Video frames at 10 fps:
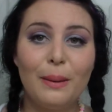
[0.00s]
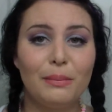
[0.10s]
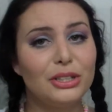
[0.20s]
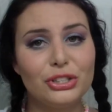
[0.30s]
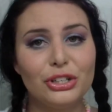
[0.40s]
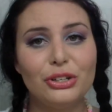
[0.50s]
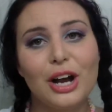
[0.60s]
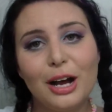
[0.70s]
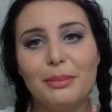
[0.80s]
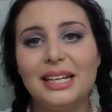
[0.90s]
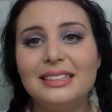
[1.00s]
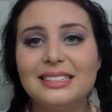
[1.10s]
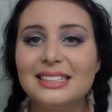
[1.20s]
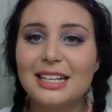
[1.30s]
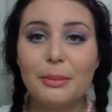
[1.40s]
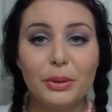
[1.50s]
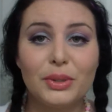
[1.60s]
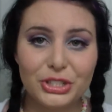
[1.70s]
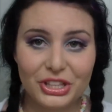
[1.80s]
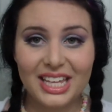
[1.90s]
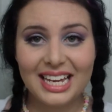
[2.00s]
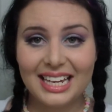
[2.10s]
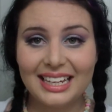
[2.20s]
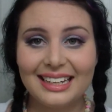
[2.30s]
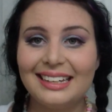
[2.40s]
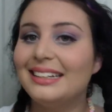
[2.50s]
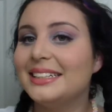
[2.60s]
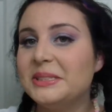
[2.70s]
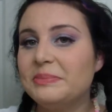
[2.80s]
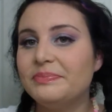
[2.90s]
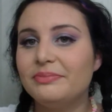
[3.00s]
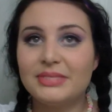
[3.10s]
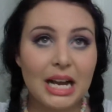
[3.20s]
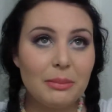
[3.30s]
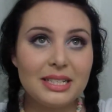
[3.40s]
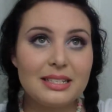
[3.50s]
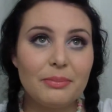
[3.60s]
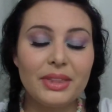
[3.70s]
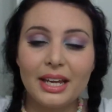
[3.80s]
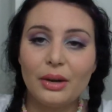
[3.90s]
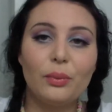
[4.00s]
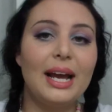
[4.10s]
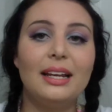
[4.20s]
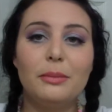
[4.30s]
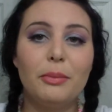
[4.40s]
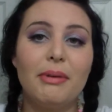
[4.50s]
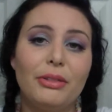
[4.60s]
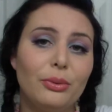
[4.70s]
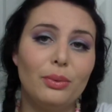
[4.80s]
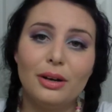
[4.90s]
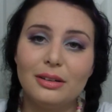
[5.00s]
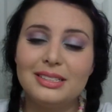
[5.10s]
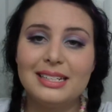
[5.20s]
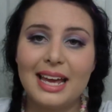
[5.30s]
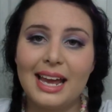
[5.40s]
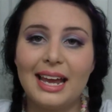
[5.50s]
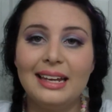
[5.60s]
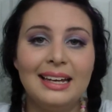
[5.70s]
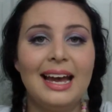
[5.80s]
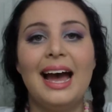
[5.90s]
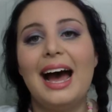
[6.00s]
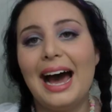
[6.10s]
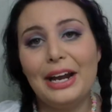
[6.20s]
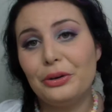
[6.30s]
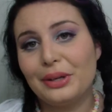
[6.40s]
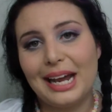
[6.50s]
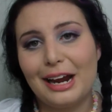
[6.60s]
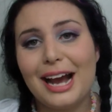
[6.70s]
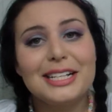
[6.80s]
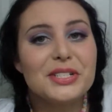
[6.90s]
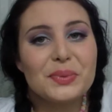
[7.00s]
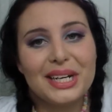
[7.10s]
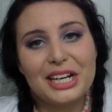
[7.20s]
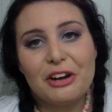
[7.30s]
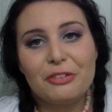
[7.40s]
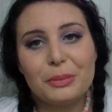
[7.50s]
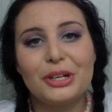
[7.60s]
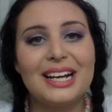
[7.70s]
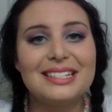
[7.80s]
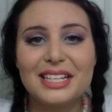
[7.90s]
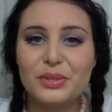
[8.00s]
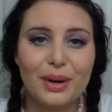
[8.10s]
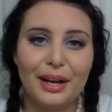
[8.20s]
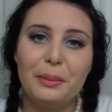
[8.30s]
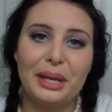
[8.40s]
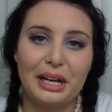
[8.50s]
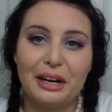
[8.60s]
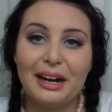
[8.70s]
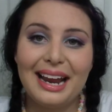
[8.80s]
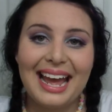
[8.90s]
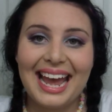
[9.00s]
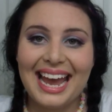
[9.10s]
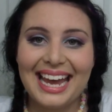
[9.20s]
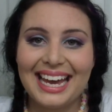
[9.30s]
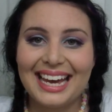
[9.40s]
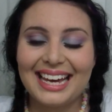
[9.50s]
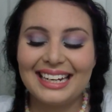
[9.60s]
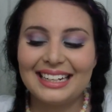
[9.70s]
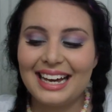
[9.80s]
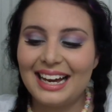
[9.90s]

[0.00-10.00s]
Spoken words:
make sure you comment, tell me what you think, tell me something random about the world today. I don't care. I just want to hear from you guys. That's why I'm here. And